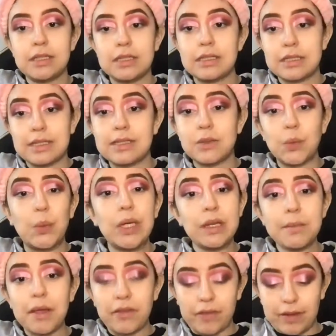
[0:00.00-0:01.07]
This is one of
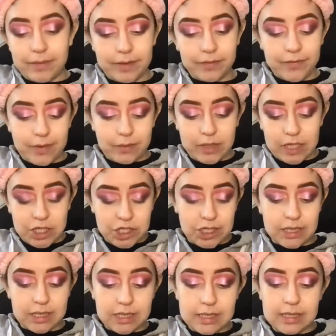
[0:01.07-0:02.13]
my favorite
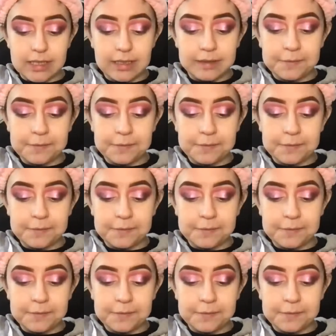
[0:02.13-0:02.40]
foundations.